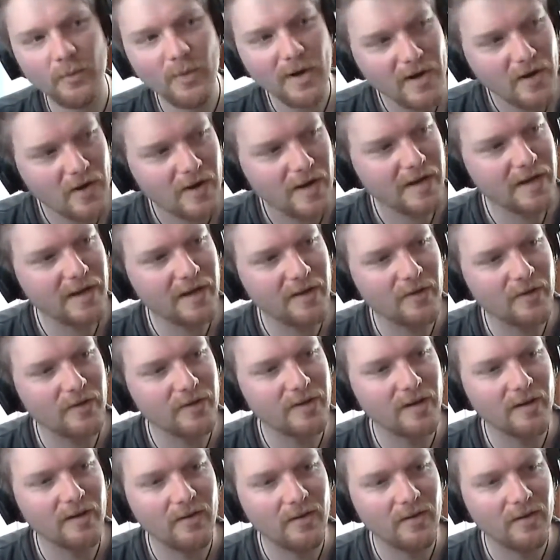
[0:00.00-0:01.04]
we're not in a
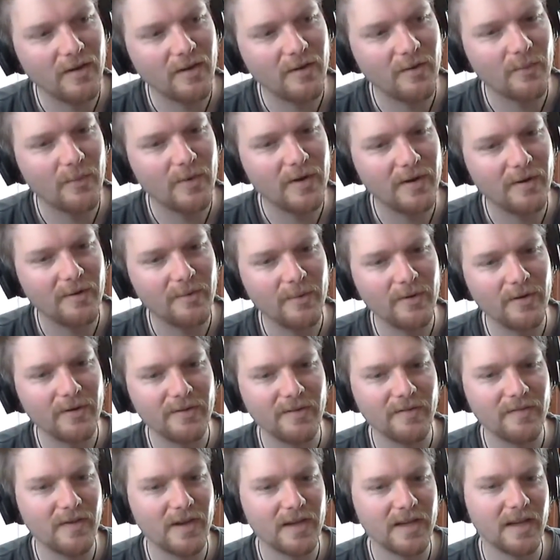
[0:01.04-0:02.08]
court of law. We're
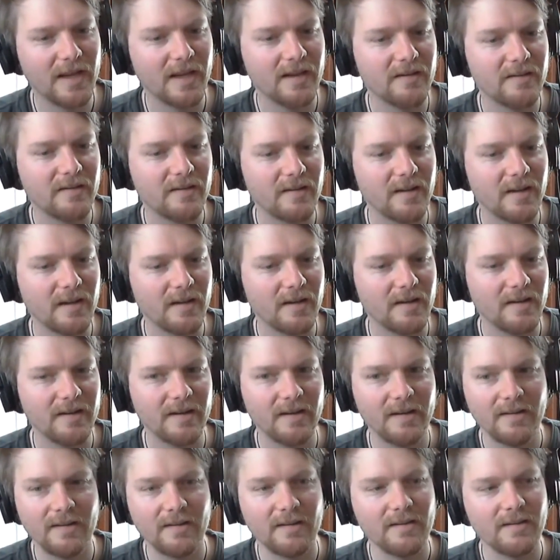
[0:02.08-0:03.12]
on the fucking internet.
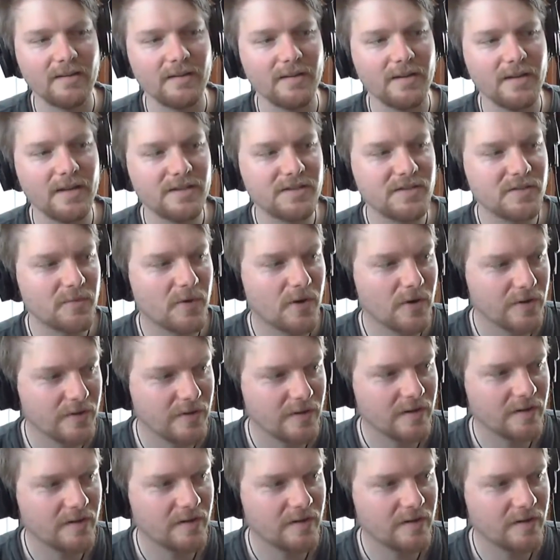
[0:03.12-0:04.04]
It's the wrong